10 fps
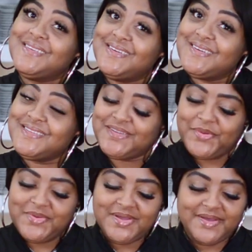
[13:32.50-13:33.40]
look to
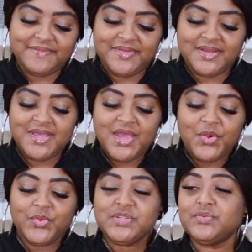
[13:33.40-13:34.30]
go in the oven, which